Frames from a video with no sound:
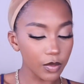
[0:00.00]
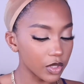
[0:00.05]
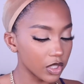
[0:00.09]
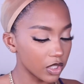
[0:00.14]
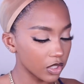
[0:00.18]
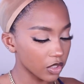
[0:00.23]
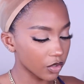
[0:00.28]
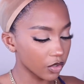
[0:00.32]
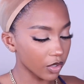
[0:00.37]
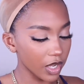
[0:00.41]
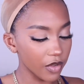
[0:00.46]

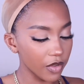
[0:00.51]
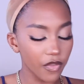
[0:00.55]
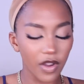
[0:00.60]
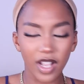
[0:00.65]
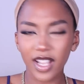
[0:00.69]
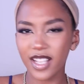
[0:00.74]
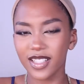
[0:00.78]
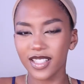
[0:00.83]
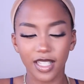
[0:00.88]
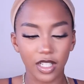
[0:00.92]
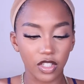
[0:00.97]
which is great for,
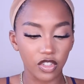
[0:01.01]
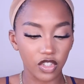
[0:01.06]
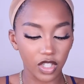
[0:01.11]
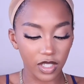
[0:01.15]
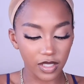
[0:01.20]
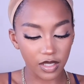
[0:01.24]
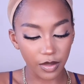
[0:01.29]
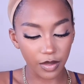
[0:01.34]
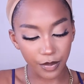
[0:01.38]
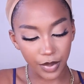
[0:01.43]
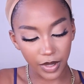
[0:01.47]
I guess, like
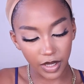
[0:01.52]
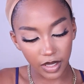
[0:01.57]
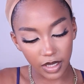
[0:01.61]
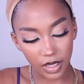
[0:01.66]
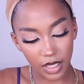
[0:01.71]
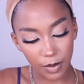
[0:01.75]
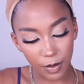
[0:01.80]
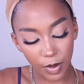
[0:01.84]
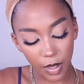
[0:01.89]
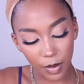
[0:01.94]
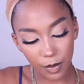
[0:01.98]

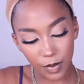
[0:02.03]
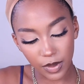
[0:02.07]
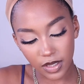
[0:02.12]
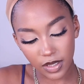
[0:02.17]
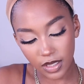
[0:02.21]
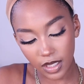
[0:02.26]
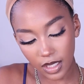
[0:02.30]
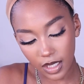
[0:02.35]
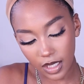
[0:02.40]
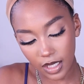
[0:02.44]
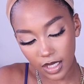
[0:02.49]
adjustability
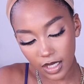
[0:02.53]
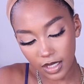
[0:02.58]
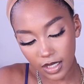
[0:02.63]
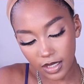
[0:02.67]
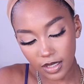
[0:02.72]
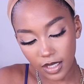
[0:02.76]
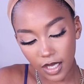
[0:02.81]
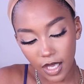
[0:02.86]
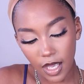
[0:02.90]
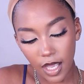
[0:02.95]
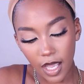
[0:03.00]

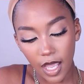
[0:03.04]
purposes.